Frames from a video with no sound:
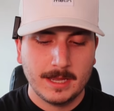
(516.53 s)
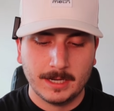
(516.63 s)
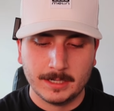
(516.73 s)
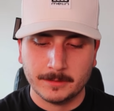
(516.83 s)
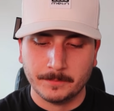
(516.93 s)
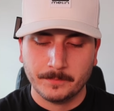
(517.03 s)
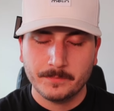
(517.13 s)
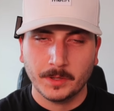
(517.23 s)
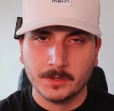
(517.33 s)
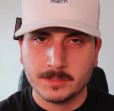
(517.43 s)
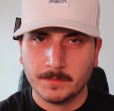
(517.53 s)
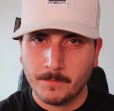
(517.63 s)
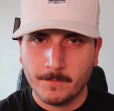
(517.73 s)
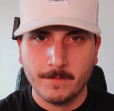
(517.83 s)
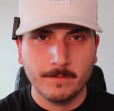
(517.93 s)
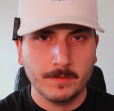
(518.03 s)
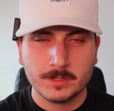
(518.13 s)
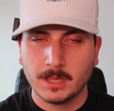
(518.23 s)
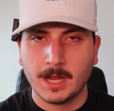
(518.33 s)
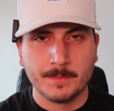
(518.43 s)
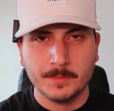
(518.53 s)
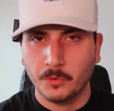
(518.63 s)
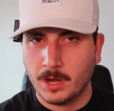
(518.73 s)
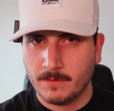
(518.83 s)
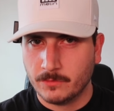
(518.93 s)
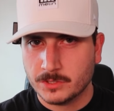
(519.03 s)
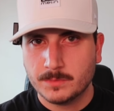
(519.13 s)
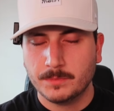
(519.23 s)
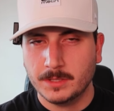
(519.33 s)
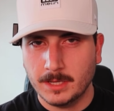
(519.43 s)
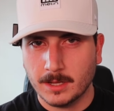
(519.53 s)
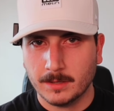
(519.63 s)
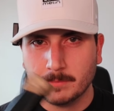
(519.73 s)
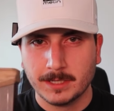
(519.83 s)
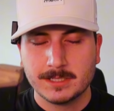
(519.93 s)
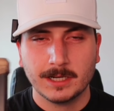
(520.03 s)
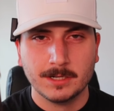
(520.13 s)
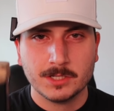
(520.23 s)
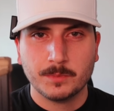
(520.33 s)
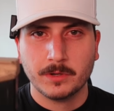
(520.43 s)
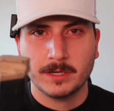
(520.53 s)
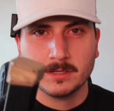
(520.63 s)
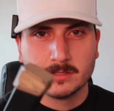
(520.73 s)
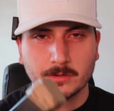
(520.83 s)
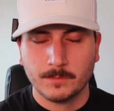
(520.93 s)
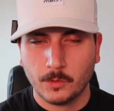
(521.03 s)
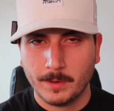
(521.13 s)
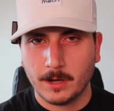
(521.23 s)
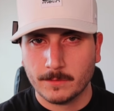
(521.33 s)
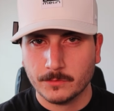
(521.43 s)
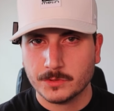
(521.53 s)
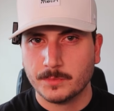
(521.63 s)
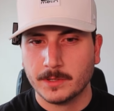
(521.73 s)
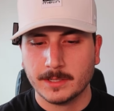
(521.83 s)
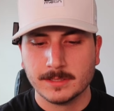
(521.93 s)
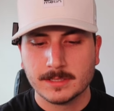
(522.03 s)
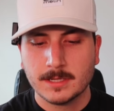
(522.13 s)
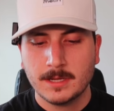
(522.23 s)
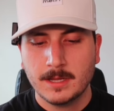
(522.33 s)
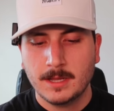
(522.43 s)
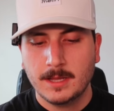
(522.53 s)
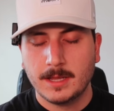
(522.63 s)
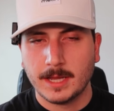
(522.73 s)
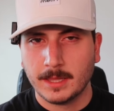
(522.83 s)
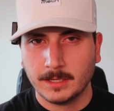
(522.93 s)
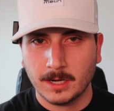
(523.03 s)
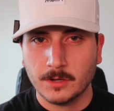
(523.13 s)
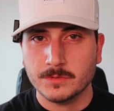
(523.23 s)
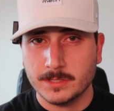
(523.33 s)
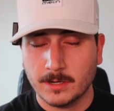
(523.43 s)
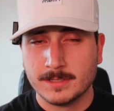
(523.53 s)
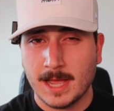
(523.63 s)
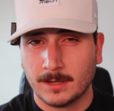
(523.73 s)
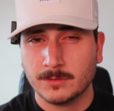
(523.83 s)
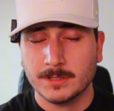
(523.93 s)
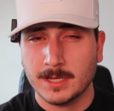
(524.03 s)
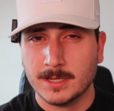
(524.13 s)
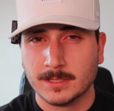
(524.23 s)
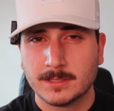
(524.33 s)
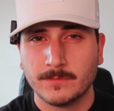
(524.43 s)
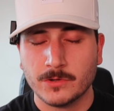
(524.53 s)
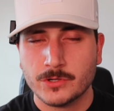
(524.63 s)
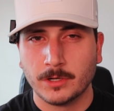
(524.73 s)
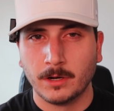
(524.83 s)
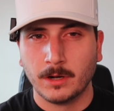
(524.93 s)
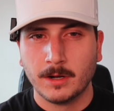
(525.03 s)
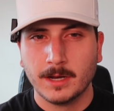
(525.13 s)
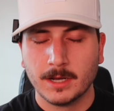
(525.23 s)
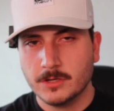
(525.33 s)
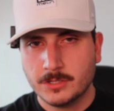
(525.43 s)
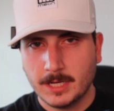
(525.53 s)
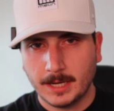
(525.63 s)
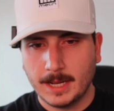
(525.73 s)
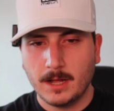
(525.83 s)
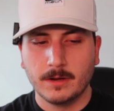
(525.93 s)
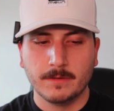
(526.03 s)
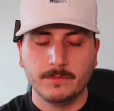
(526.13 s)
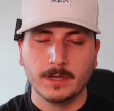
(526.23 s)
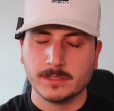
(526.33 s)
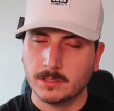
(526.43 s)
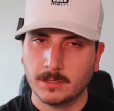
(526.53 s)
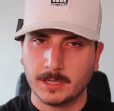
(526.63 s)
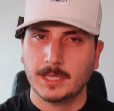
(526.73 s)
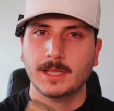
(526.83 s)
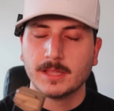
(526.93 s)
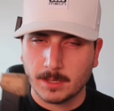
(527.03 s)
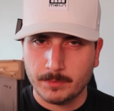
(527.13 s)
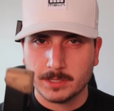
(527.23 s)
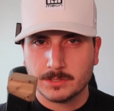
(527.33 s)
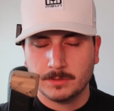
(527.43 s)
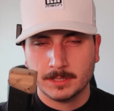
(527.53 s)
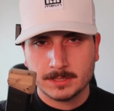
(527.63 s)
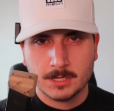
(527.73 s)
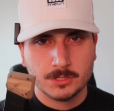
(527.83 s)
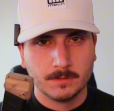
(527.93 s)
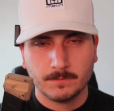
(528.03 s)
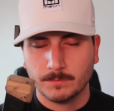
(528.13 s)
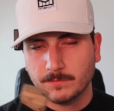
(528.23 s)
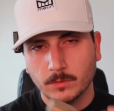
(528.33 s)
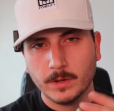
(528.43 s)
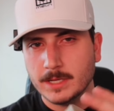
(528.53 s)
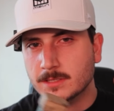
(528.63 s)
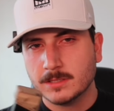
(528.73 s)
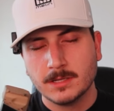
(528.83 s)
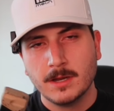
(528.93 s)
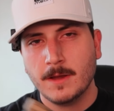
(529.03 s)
But there's a lot of people who offer the extended springs or the more powerful springs. I know ZR Tactical does for sure. So just check it out, and if you guys are looking to get like a +3 extension from Floyd's